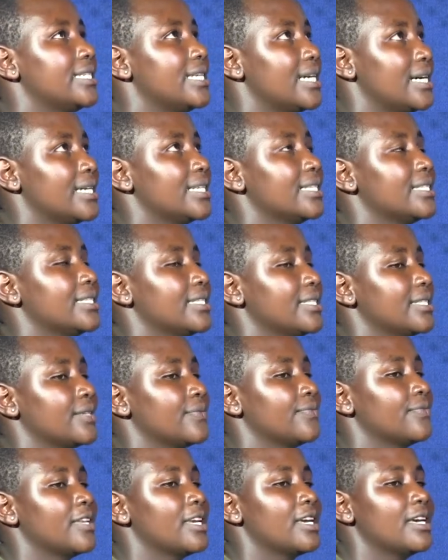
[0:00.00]
does
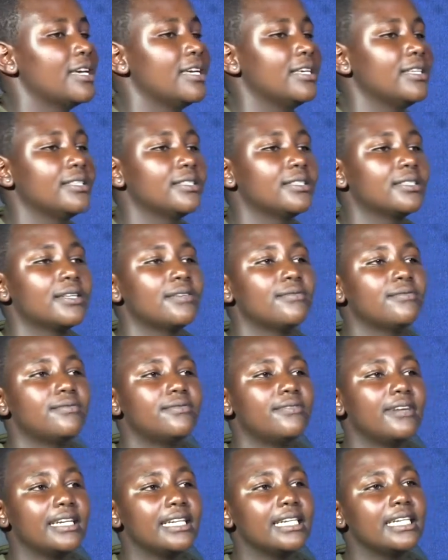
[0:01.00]
is
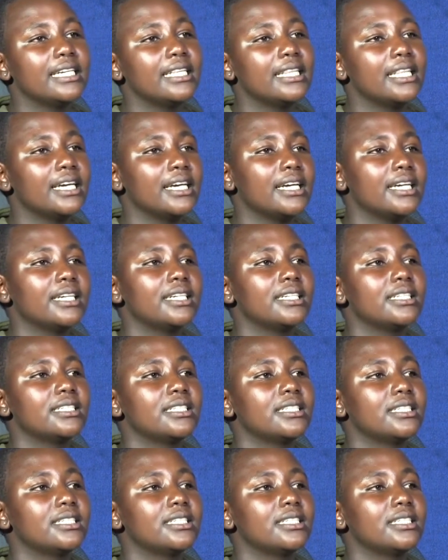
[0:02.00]
funding the